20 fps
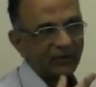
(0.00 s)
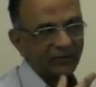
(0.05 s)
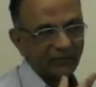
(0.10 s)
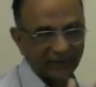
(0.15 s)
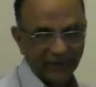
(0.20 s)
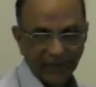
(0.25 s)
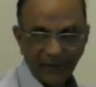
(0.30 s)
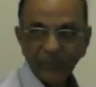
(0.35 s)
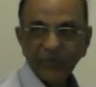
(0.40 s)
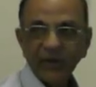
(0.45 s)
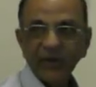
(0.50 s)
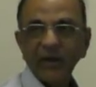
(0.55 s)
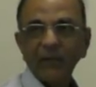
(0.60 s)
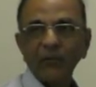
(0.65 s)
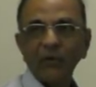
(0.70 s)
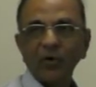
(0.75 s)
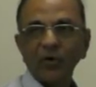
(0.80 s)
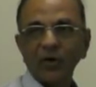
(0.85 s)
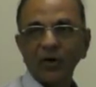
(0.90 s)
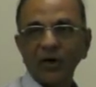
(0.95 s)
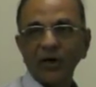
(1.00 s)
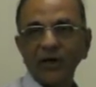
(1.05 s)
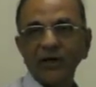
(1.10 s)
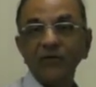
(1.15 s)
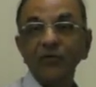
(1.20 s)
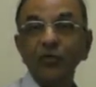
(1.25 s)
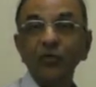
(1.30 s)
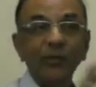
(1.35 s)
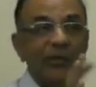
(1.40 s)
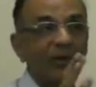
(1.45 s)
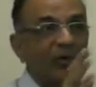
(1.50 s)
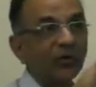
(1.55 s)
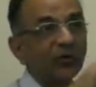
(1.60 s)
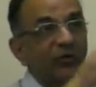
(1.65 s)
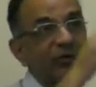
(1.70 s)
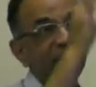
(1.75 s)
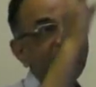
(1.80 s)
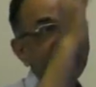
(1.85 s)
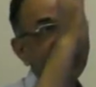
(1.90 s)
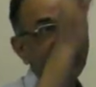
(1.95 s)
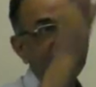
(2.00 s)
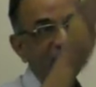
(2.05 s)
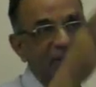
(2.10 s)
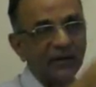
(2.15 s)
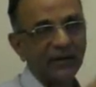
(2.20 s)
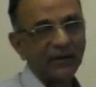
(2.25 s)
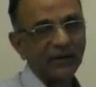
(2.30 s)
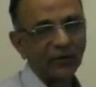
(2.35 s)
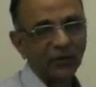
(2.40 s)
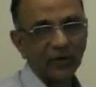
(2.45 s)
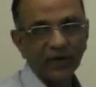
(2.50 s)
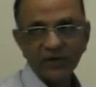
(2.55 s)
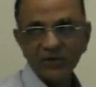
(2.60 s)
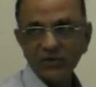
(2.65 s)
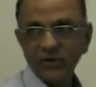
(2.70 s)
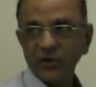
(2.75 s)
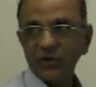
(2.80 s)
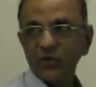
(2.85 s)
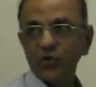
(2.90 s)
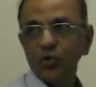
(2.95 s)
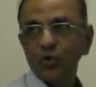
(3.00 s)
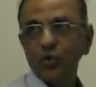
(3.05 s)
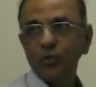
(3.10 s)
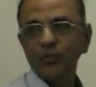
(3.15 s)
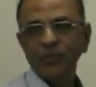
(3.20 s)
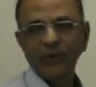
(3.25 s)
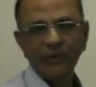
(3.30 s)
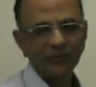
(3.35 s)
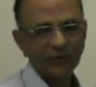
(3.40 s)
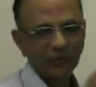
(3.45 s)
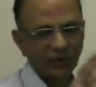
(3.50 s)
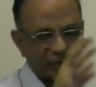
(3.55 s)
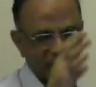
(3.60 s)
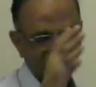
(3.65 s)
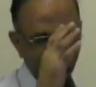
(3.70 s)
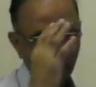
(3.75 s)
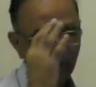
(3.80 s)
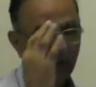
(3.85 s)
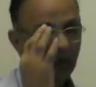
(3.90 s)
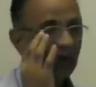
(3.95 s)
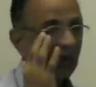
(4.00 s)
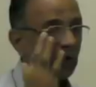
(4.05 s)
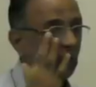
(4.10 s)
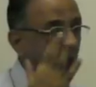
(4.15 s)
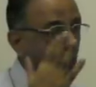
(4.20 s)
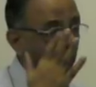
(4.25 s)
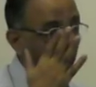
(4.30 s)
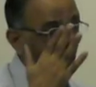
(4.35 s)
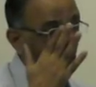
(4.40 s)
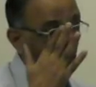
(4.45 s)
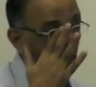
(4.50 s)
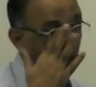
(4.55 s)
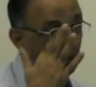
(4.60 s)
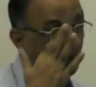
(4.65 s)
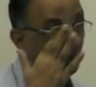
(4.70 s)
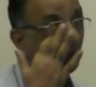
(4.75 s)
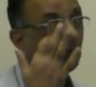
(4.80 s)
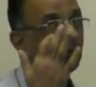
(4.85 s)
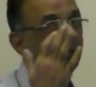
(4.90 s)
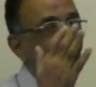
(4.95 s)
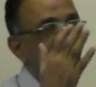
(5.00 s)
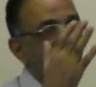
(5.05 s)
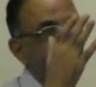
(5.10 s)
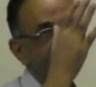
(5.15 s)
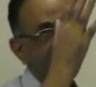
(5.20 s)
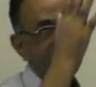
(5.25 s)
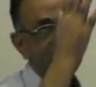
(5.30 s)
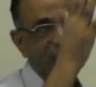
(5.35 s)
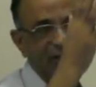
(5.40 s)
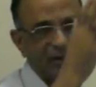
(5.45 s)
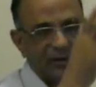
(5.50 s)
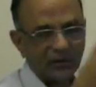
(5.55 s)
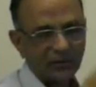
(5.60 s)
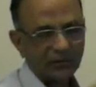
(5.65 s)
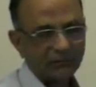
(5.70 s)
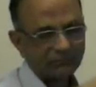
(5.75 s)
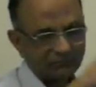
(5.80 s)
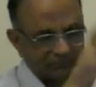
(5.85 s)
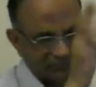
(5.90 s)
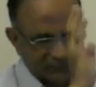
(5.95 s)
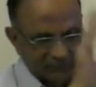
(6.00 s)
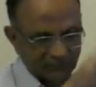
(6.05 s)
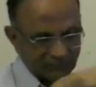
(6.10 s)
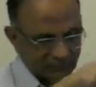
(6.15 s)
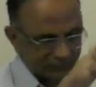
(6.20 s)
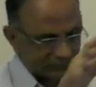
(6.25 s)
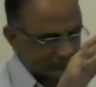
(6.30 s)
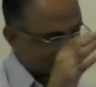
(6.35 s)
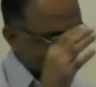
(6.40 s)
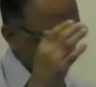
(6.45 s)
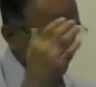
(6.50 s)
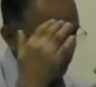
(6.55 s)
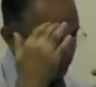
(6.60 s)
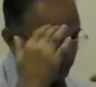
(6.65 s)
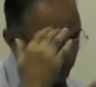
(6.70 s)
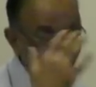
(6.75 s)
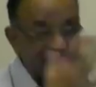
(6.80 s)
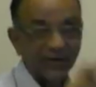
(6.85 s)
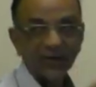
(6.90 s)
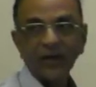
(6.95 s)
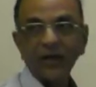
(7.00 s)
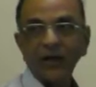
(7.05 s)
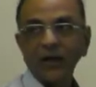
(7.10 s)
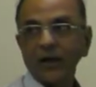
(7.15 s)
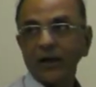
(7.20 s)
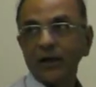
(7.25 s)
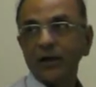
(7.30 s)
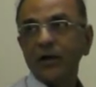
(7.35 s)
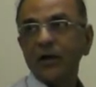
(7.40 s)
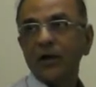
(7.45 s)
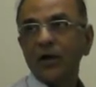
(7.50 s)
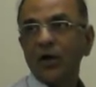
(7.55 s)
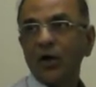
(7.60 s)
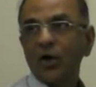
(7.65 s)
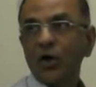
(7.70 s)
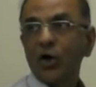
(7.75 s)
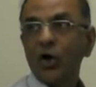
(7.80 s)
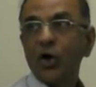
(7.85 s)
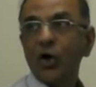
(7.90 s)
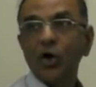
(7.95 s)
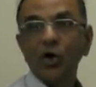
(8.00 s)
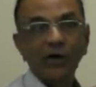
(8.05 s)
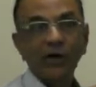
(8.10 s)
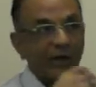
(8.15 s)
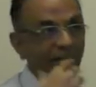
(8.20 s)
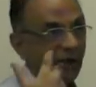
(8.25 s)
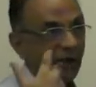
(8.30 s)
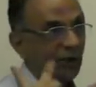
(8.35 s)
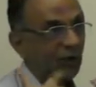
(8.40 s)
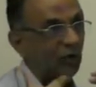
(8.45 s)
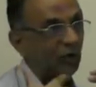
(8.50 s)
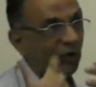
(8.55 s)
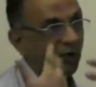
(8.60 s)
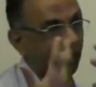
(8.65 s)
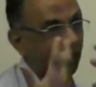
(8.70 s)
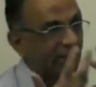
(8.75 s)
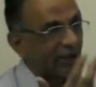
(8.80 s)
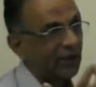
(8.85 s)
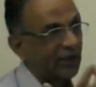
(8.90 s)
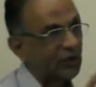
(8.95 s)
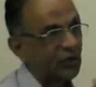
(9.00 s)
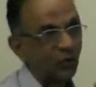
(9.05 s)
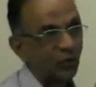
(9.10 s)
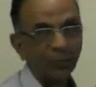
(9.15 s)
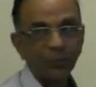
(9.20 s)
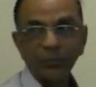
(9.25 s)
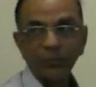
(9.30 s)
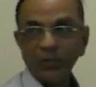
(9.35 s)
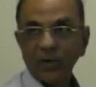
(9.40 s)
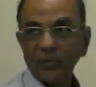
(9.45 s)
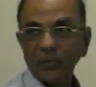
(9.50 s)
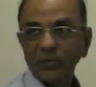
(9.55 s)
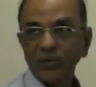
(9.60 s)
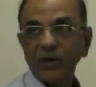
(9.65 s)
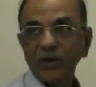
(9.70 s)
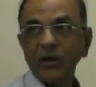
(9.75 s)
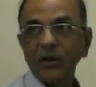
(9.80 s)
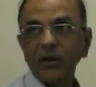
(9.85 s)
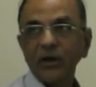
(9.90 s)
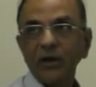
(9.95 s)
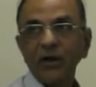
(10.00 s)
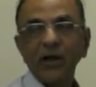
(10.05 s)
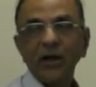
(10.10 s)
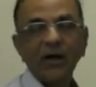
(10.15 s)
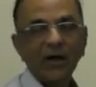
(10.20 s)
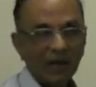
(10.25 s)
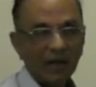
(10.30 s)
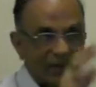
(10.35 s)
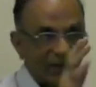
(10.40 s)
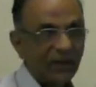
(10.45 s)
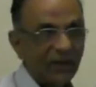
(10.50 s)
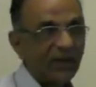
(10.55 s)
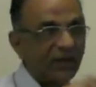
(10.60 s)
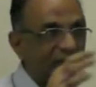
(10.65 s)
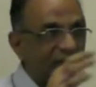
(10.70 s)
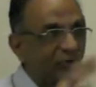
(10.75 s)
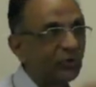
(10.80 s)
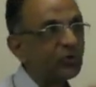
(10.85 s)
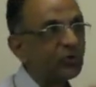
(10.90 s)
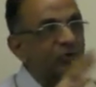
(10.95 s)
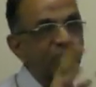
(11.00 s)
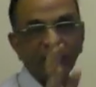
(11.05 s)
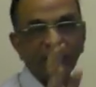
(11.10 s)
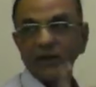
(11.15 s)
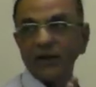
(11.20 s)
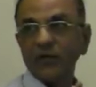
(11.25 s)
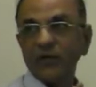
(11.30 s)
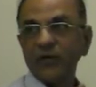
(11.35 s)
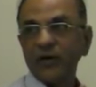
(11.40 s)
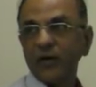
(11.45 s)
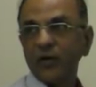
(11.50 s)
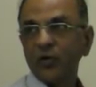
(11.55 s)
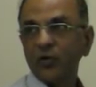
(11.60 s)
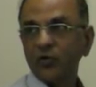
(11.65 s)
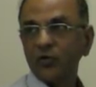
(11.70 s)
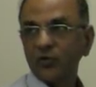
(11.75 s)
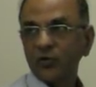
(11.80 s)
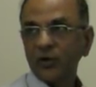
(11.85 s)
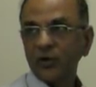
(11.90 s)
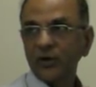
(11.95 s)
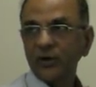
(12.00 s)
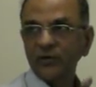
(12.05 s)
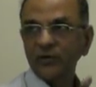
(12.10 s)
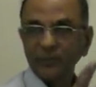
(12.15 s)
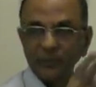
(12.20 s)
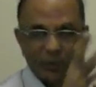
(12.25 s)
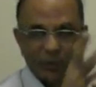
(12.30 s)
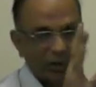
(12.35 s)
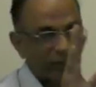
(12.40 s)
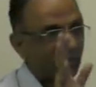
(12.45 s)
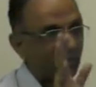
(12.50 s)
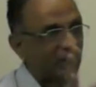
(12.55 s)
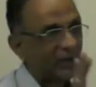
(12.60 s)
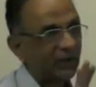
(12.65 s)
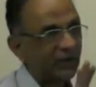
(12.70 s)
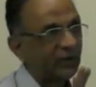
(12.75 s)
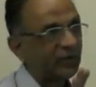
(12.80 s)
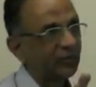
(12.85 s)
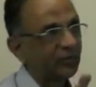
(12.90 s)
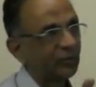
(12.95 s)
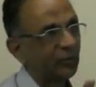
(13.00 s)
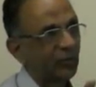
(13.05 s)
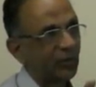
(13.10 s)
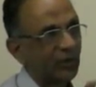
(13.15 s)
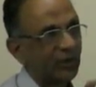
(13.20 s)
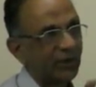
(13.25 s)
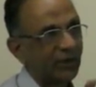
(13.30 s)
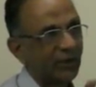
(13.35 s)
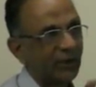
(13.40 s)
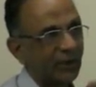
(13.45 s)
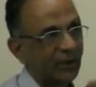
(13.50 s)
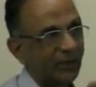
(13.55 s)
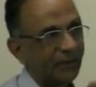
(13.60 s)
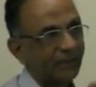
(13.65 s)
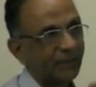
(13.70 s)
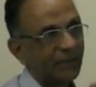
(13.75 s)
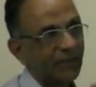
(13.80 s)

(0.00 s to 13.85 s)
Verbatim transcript: Same thing about lines. You may not see a nasogastric tube. I'm sorry. You may not see a uh, central line or an endotracheal tube properly unless you change the windows. Yeah, if the portable is poorly done.